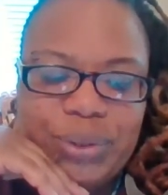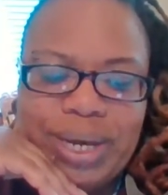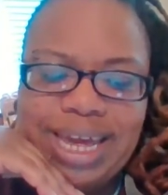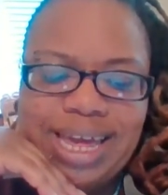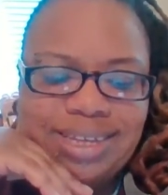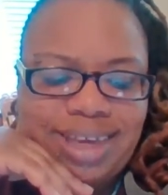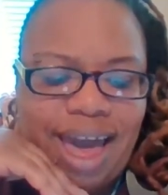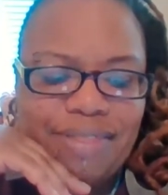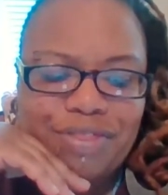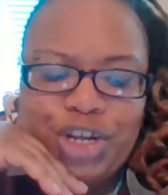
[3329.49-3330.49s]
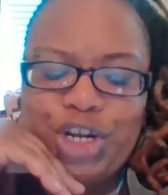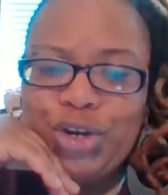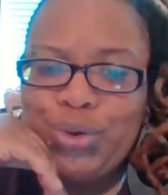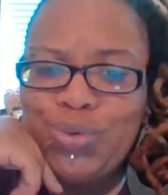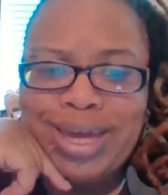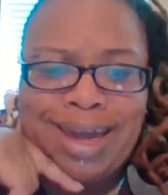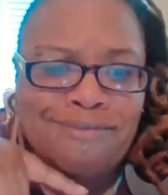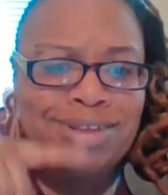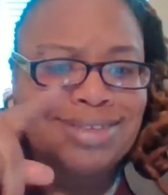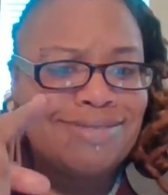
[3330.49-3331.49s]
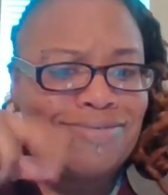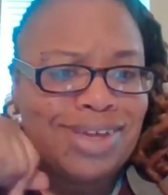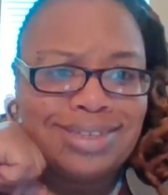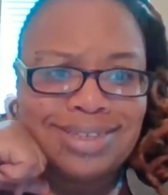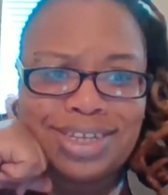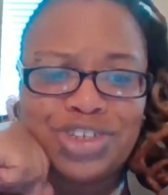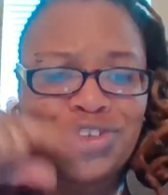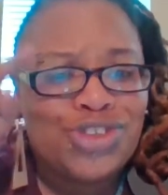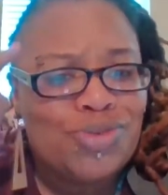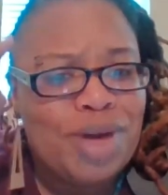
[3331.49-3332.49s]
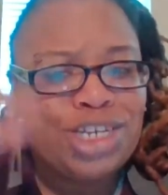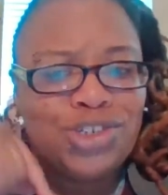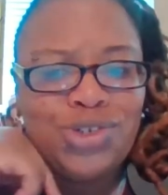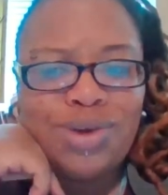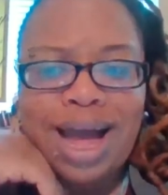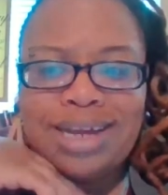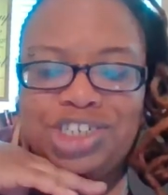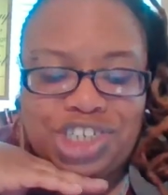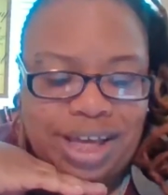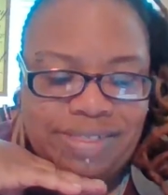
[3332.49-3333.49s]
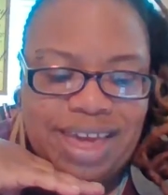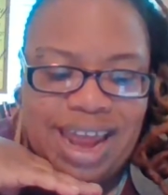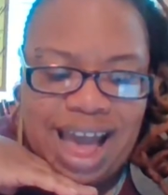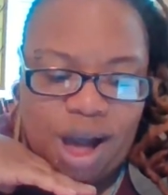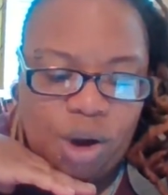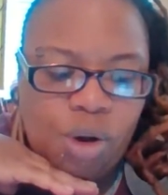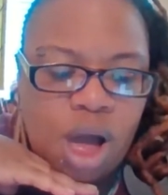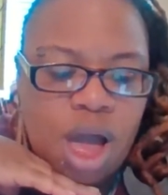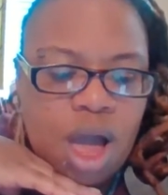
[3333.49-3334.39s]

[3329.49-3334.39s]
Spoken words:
And it is at the New Canvas Event Center. So make sure you guys check that out.